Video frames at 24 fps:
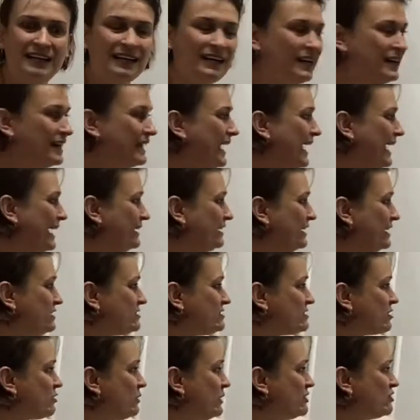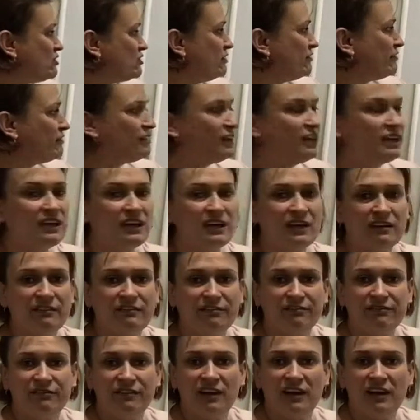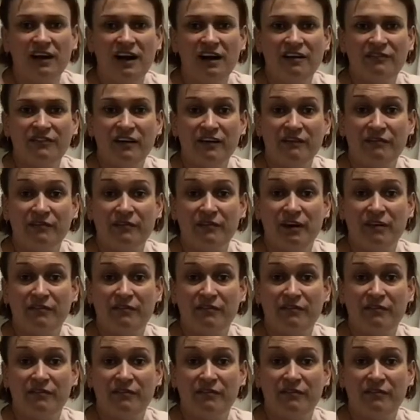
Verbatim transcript: Again, it's a question of thinking of, uh, of, of,